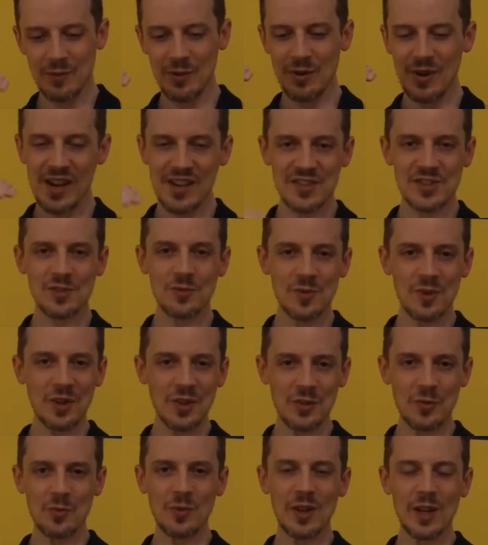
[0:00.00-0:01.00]
engine
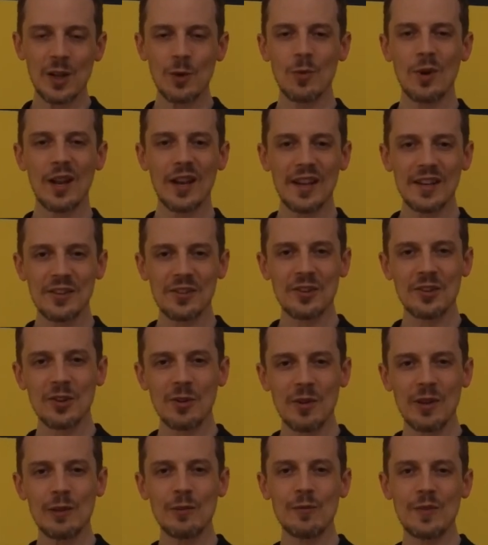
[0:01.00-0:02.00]
works really well and you're
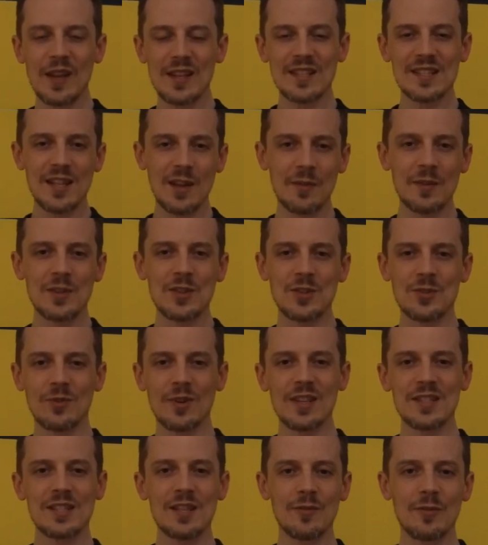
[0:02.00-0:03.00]
going fast down the straights.